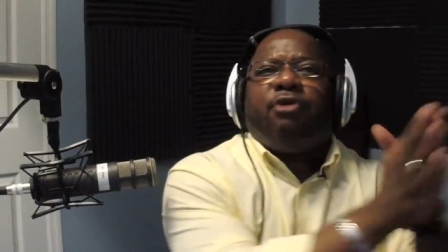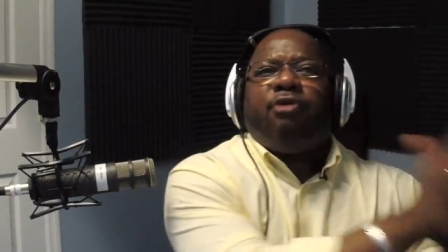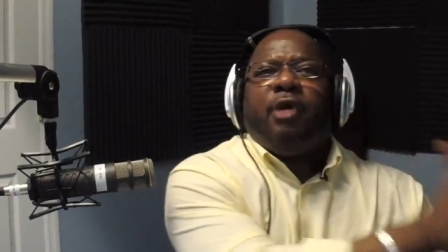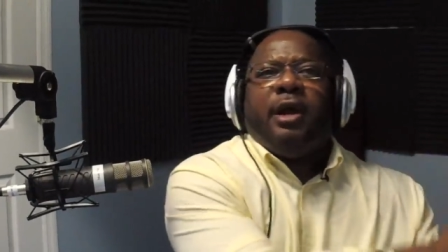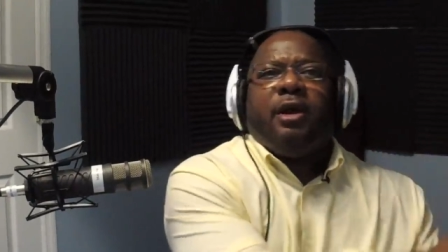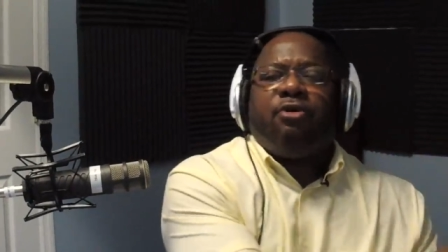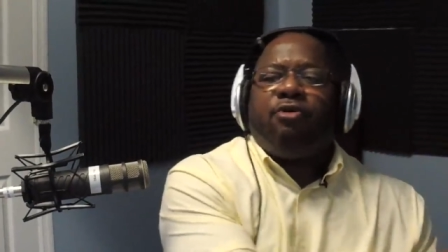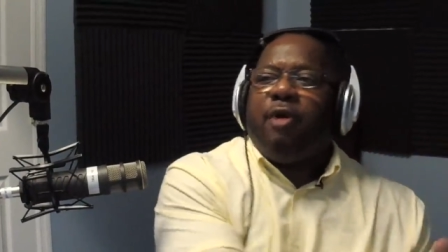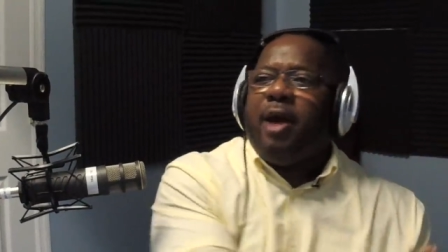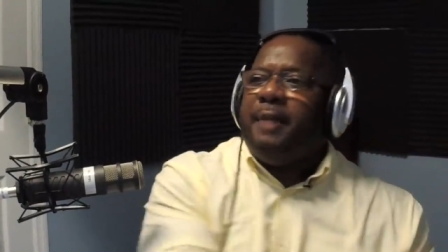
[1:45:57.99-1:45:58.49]

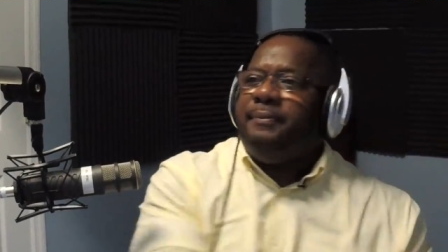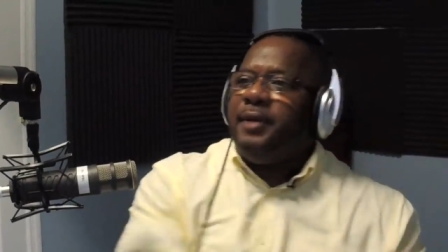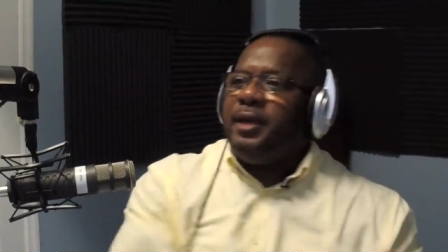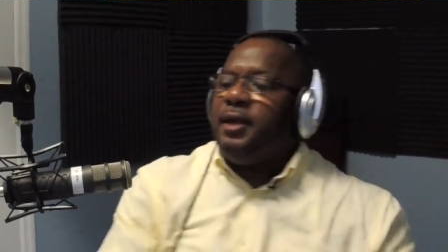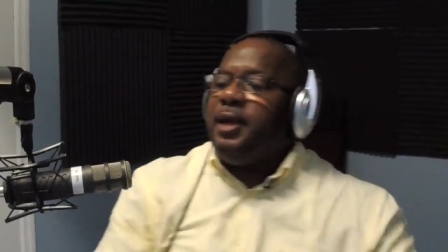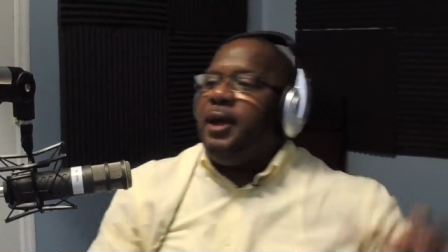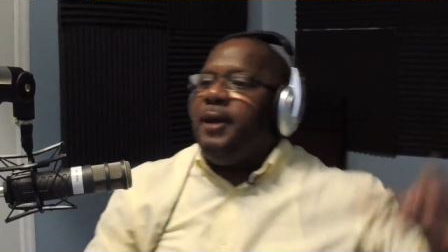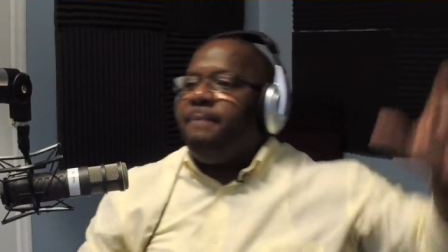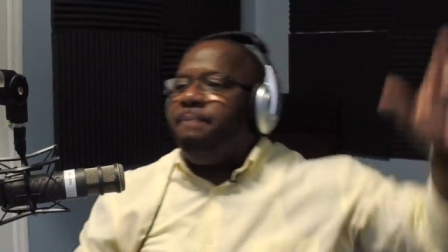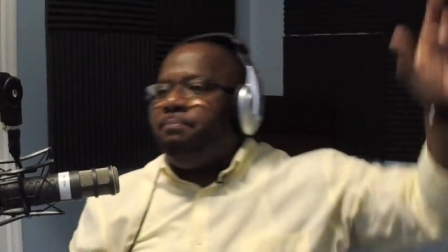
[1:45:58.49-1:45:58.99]
great
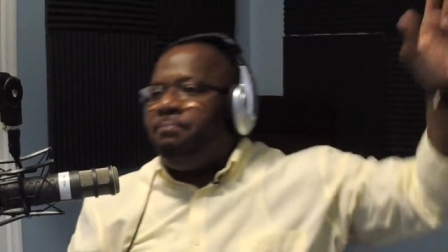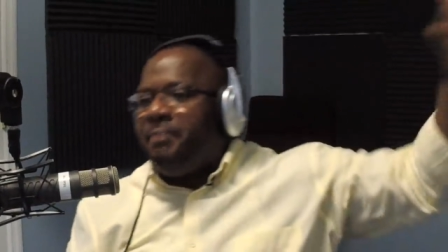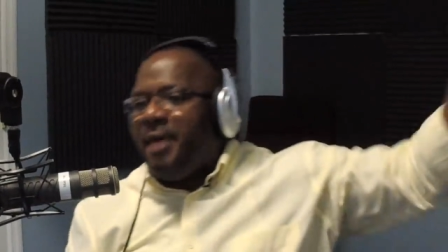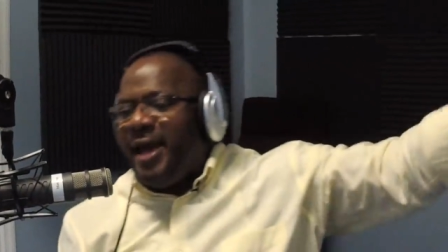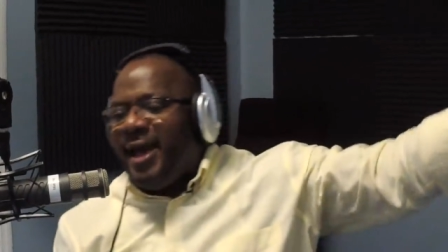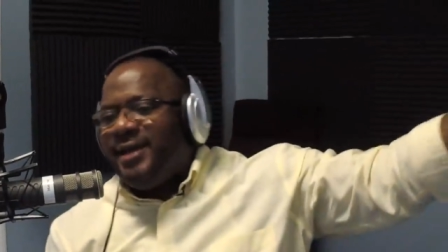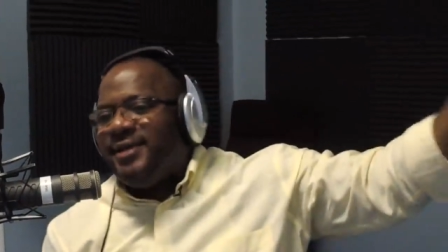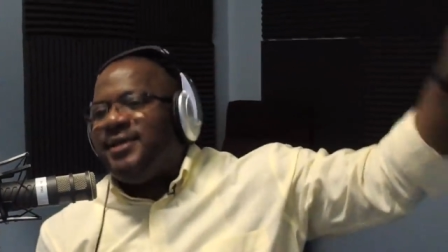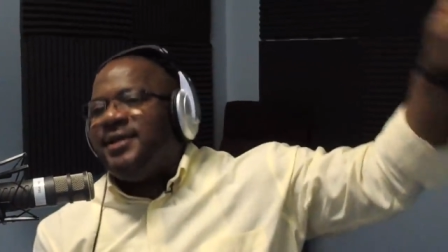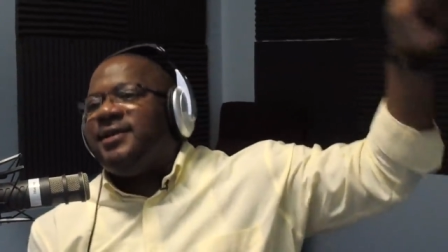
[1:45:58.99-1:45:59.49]
Grammy
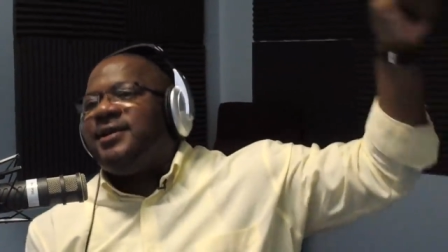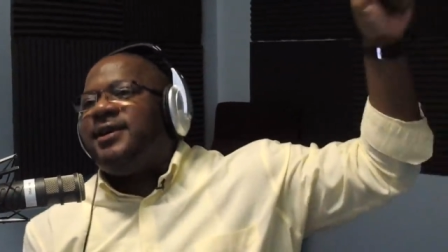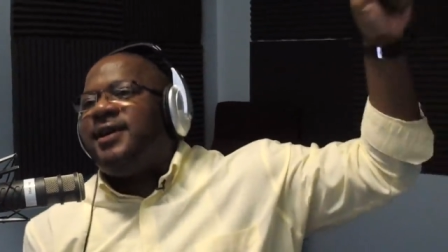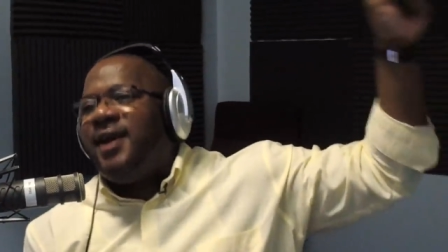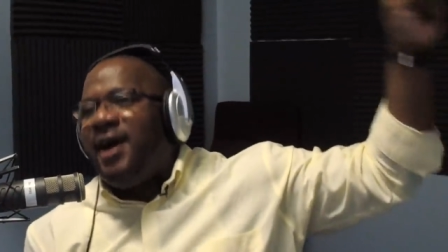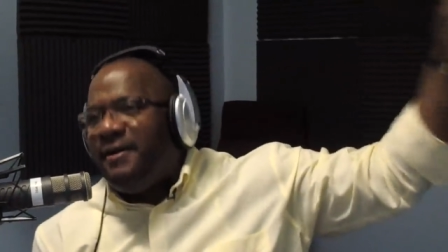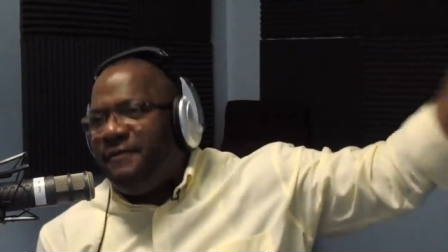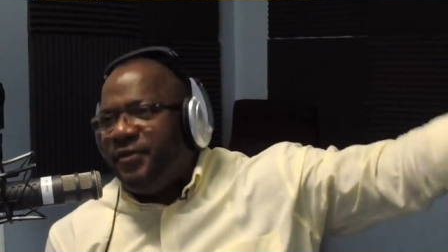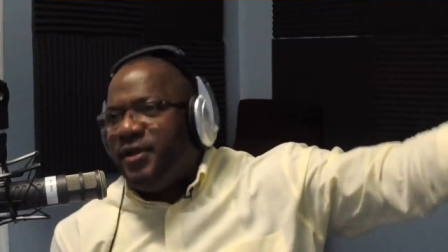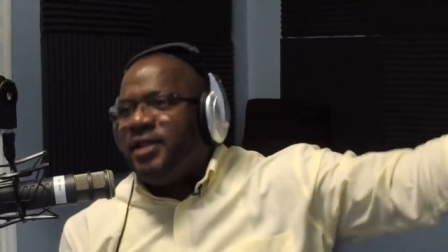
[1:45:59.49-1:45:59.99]
made the
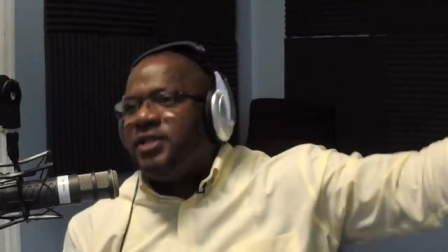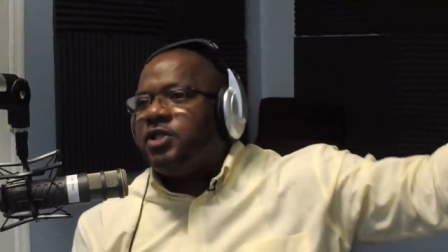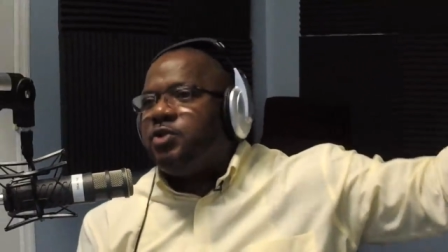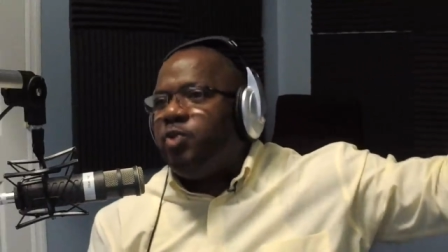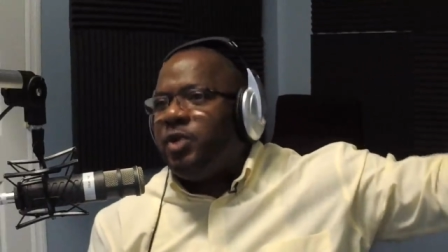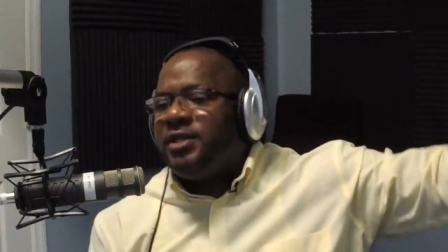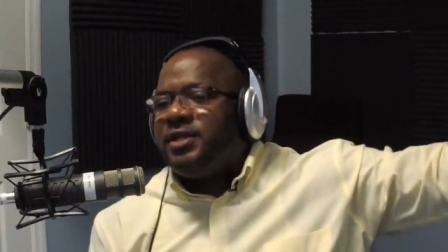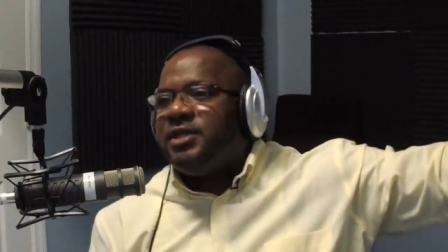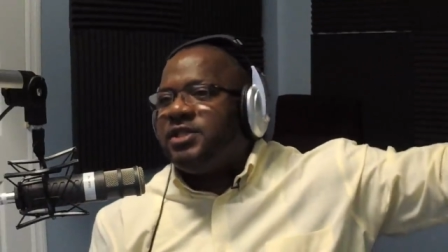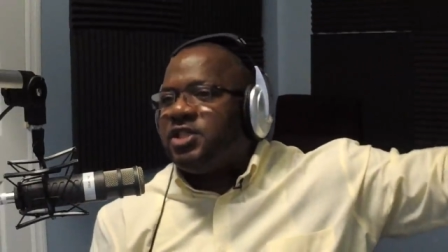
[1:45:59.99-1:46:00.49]
covenants
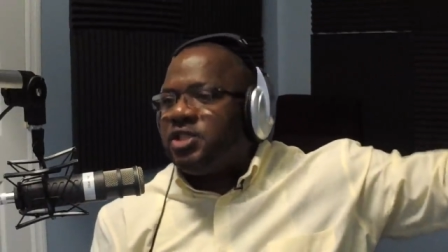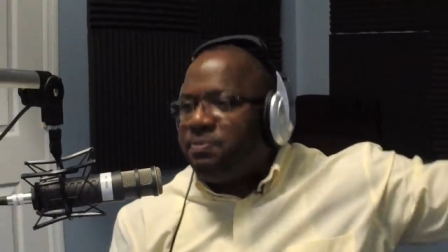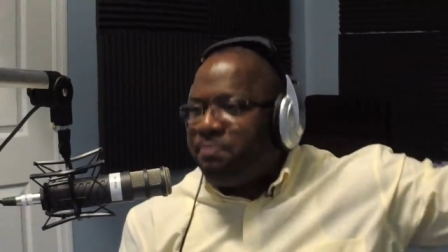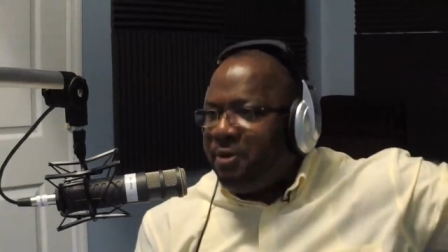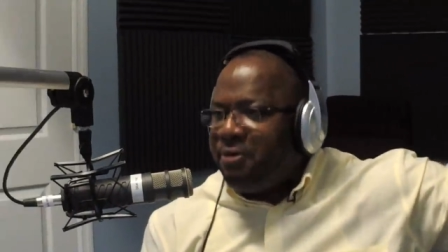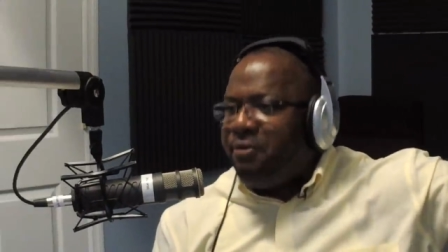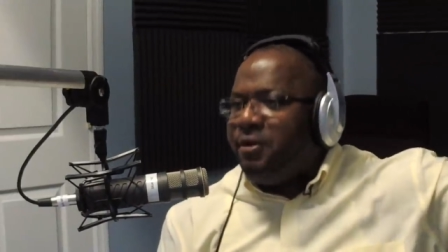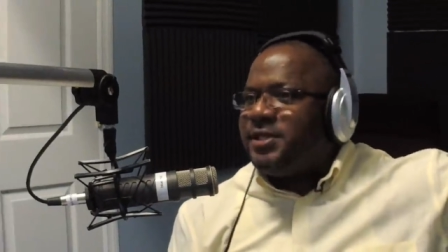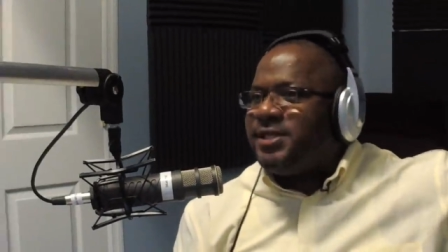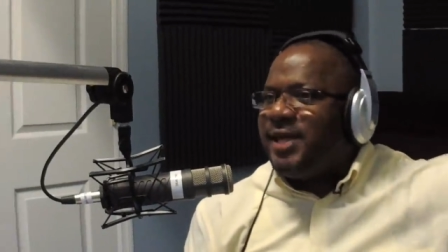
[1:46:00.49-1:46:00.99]
with the
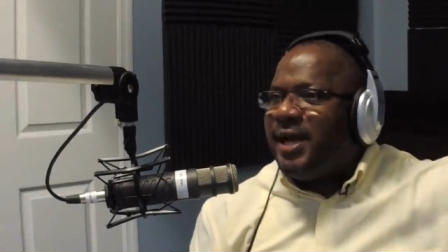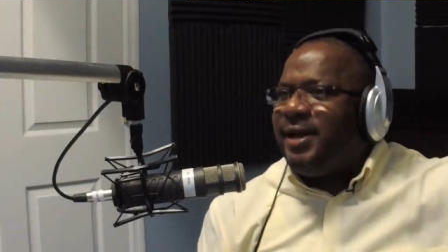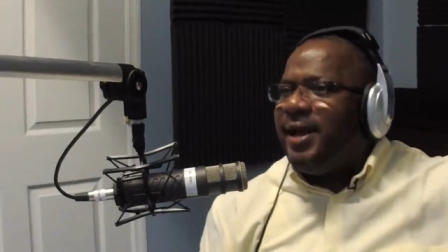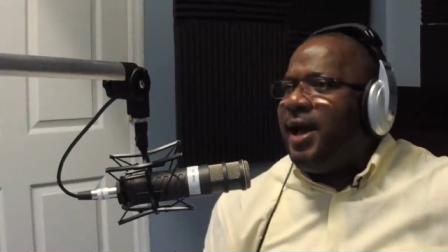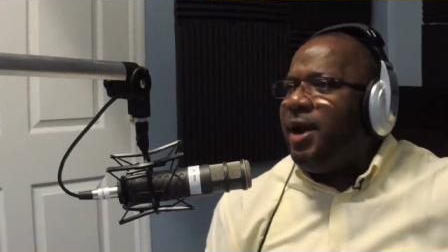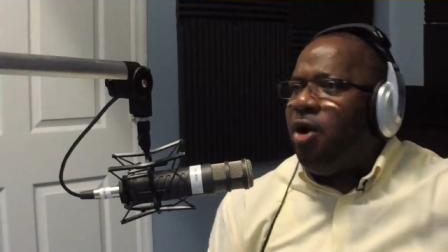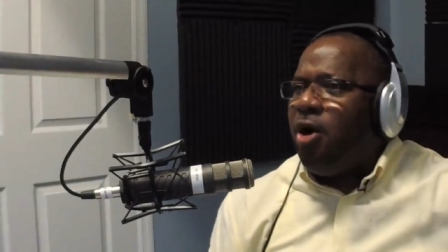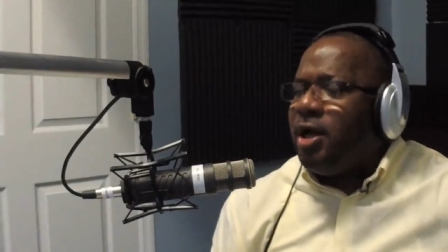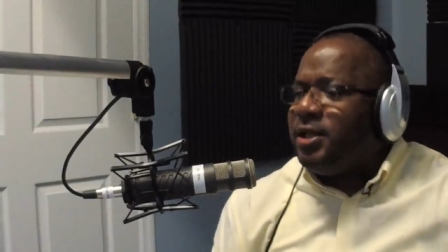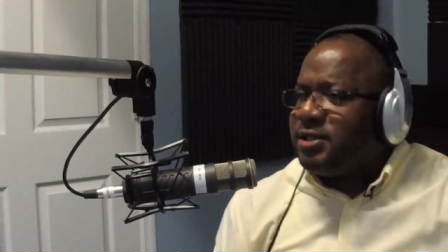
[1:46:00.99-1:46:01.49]
spirits at
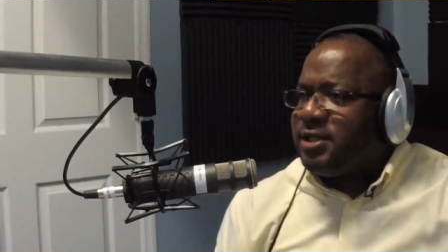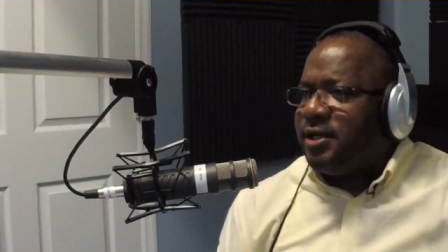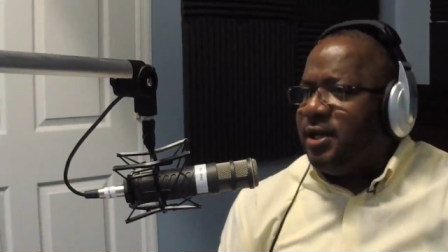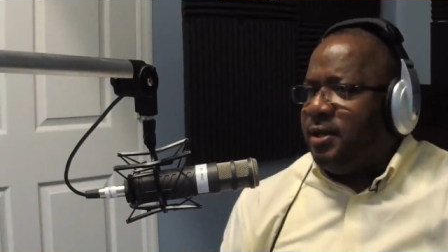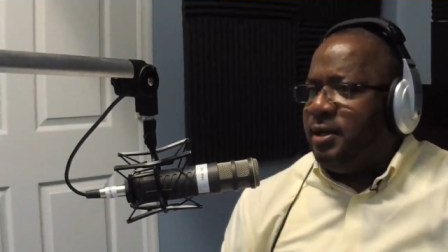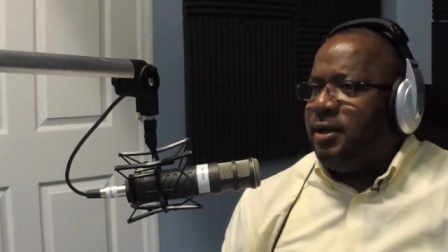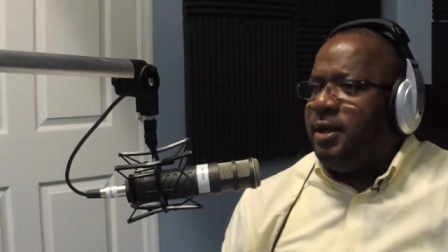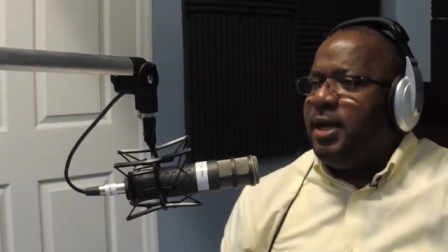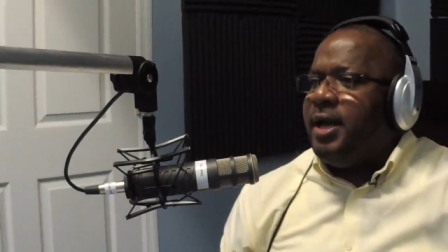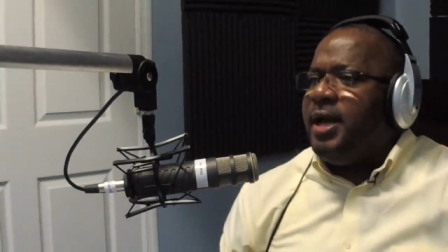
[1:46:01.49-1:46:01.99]
that altar,